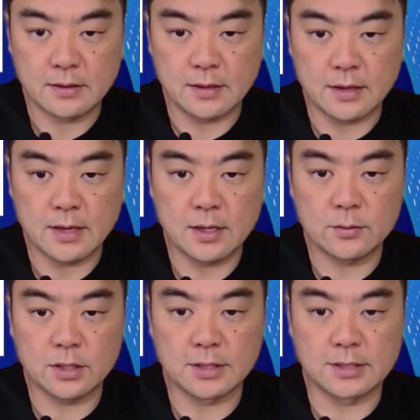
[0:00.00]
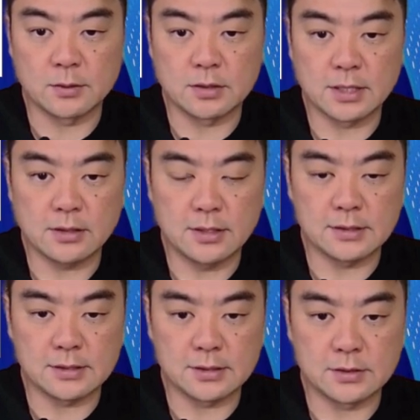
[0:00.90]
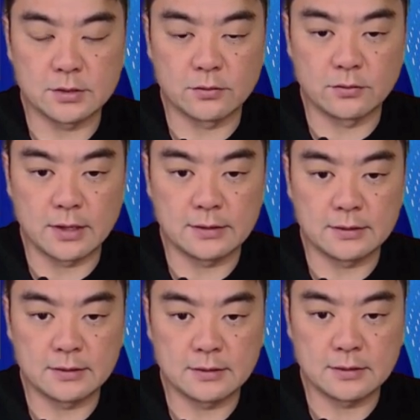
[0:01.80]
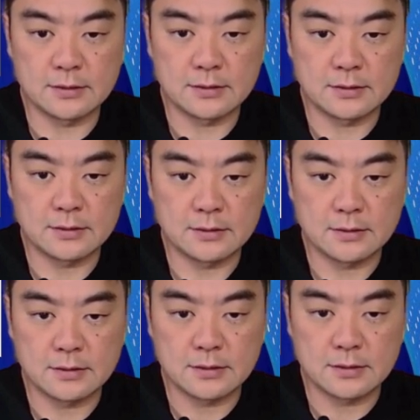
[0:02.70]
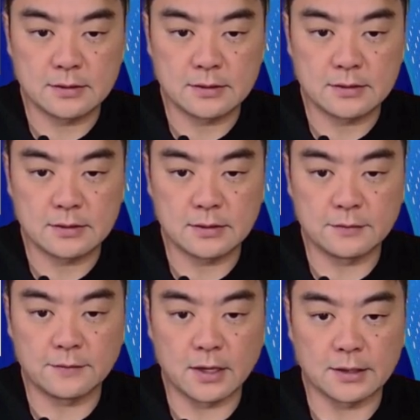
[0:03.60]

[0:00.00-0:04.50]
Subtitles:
And we're going to double click on it to run the file